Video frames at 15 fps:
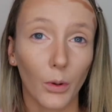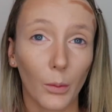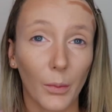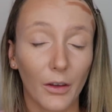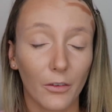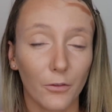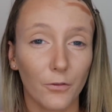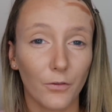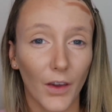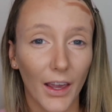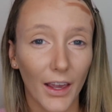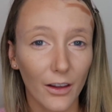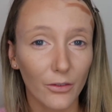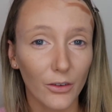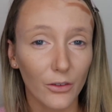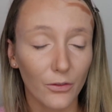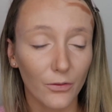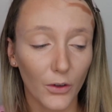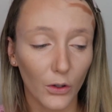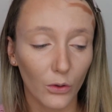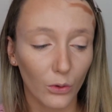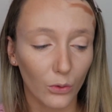But my favourite
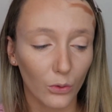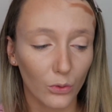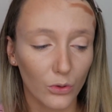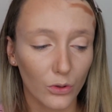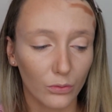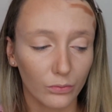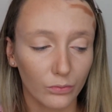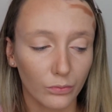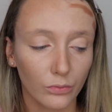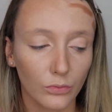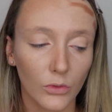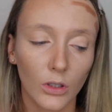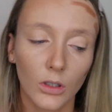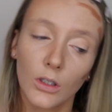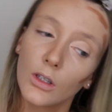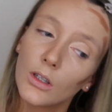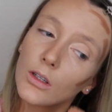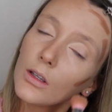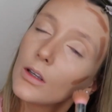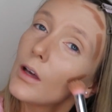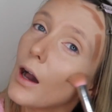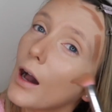food,
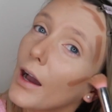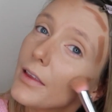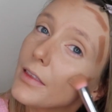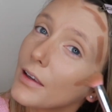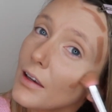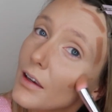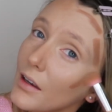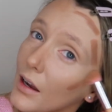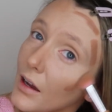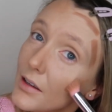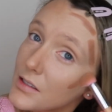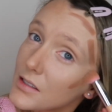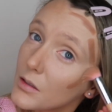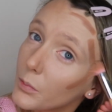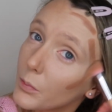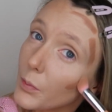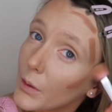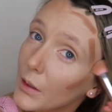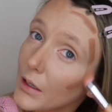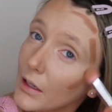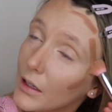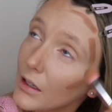I think it has to
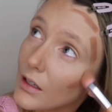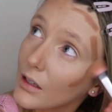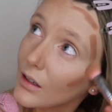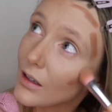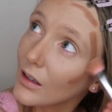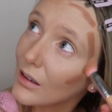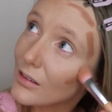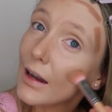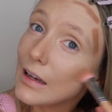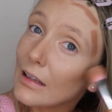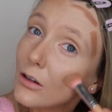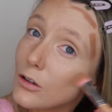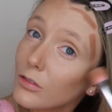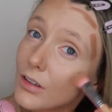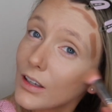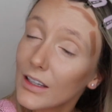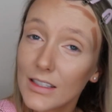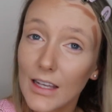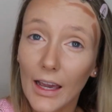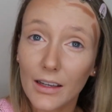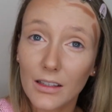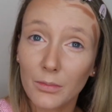be, I love like
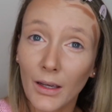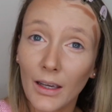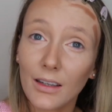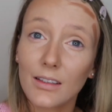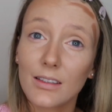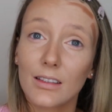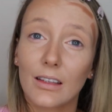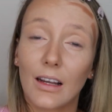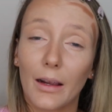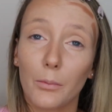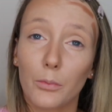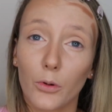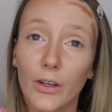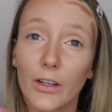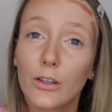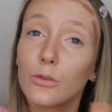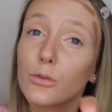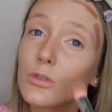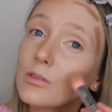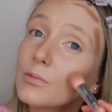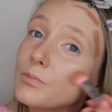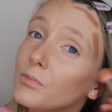Tex-Mex, like
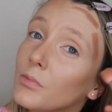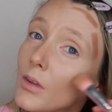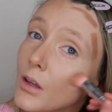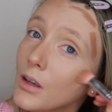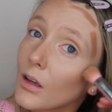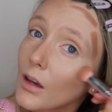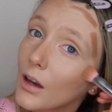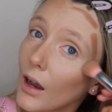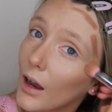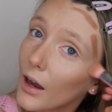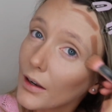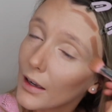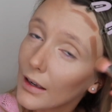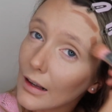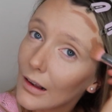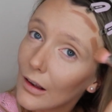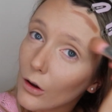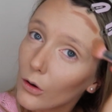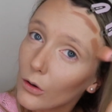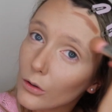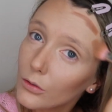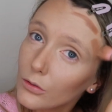burritos. And I
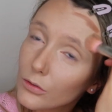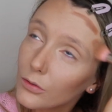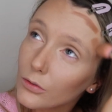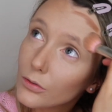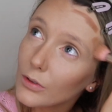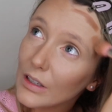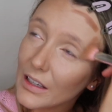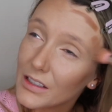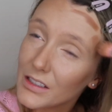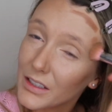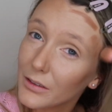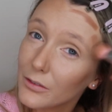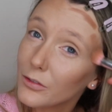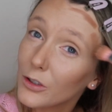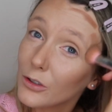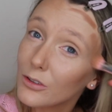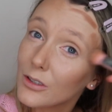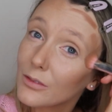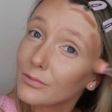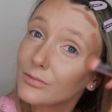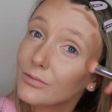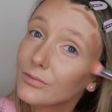love Indian food.